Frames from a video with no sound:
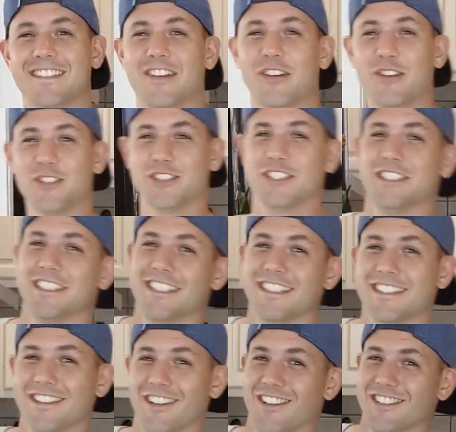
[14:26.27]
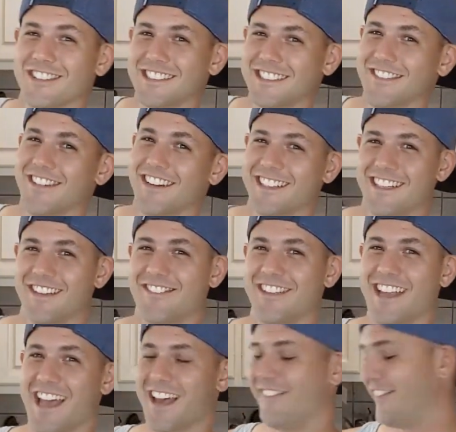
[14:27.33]
I told you she wasn't gonna be
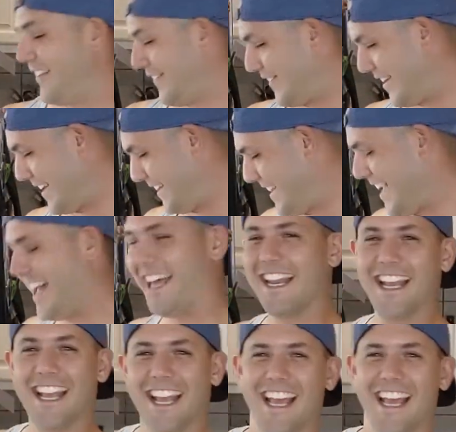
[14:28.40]
happy about that.